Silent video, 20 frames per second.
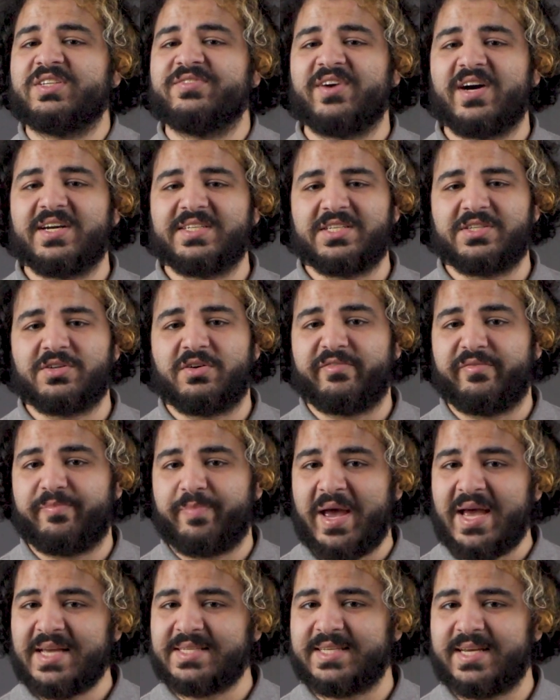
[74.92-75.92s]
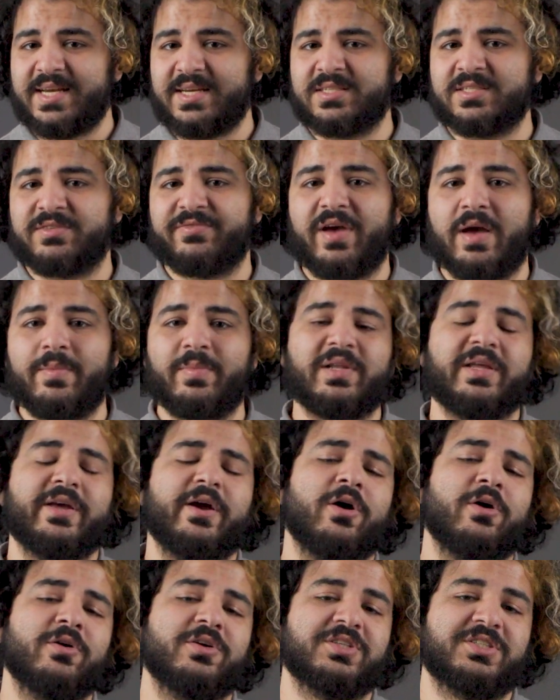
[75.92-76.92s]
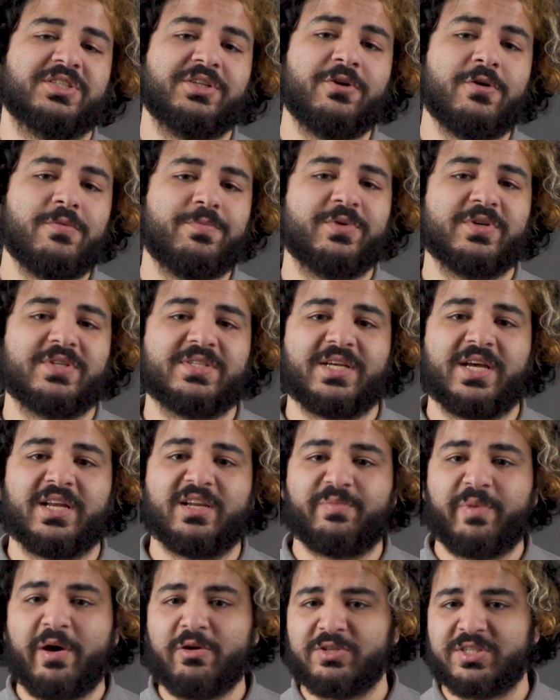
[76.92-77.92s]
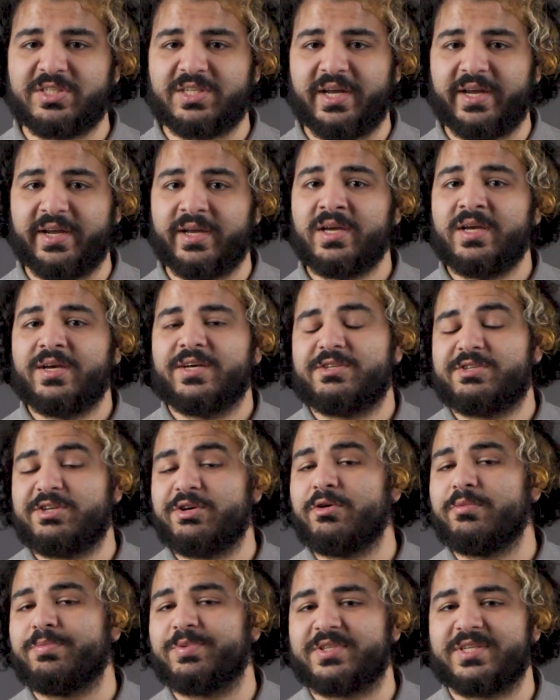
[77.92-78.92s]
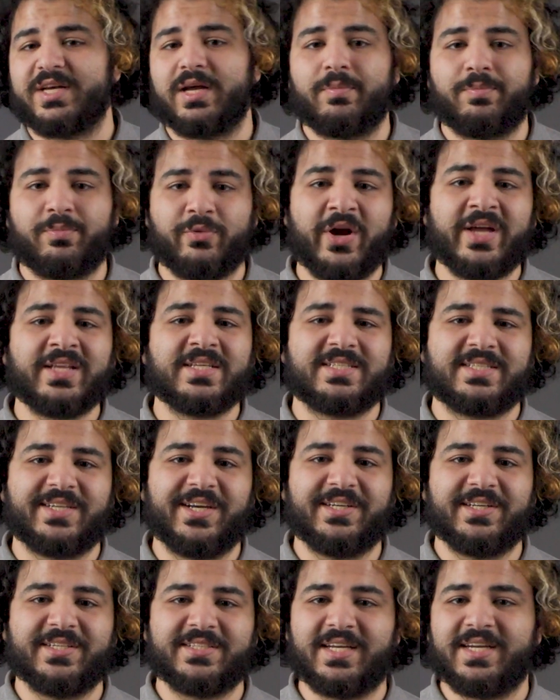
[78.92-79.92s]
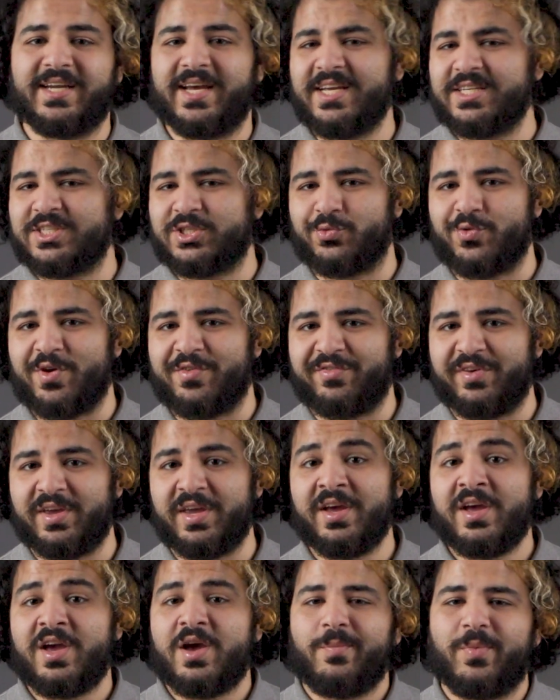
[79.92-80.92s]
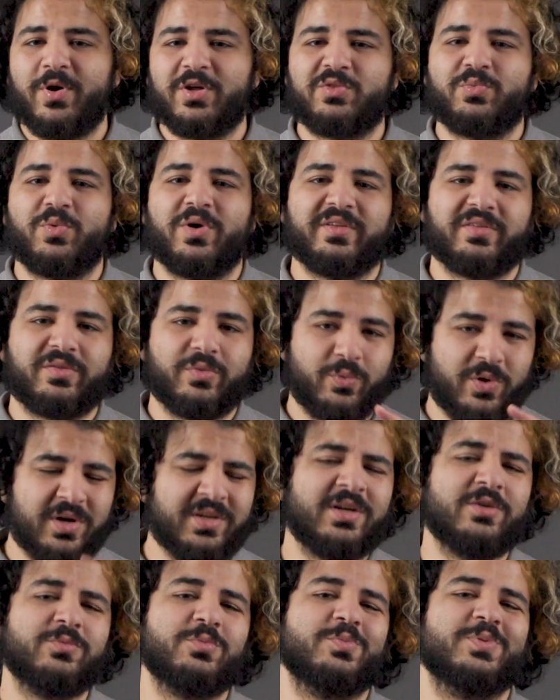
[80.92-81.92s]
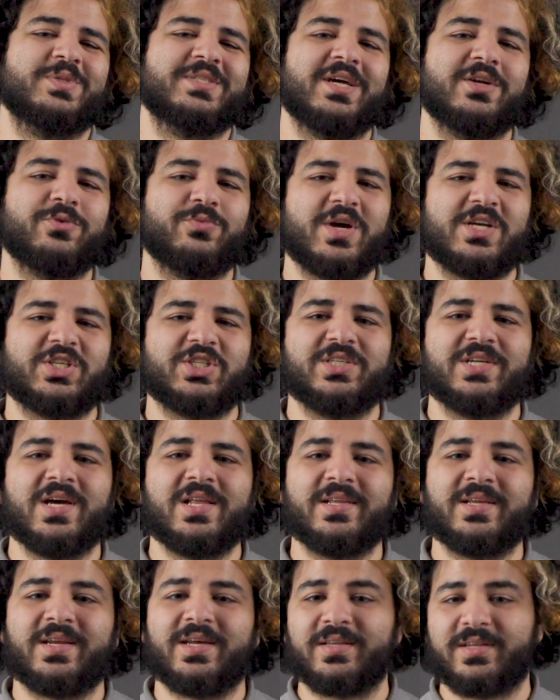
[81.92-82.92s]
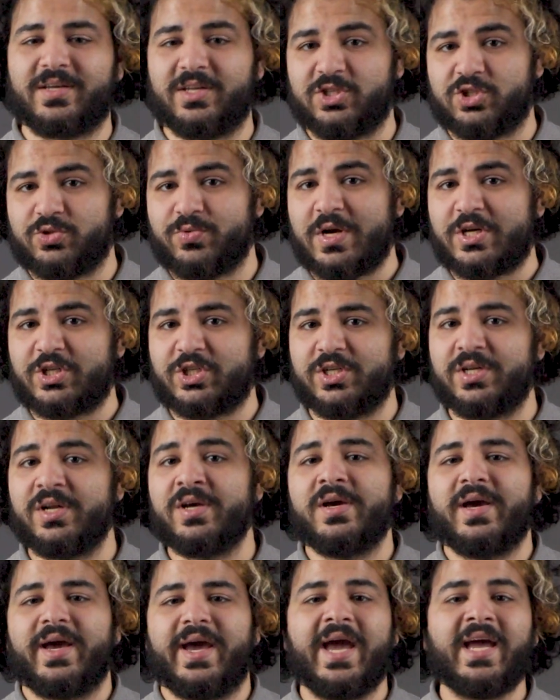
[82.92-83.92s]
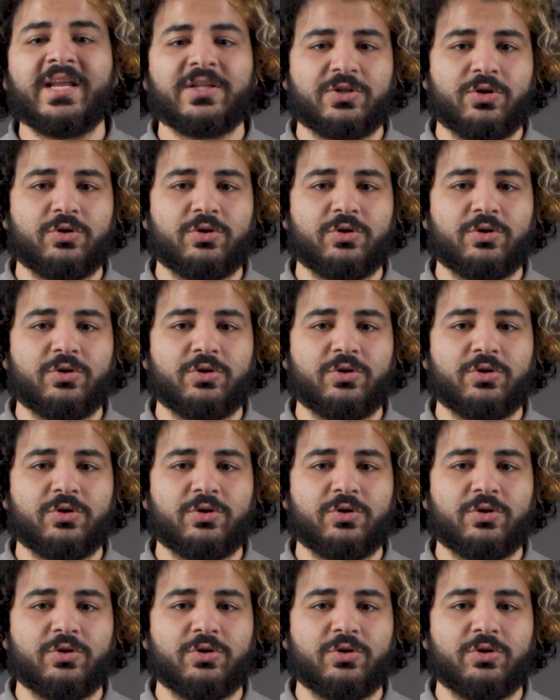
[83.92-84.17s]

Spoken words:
devices of Bass X family are 0% boasting, 0% brand status and history fee, but with 100% rationality in construction and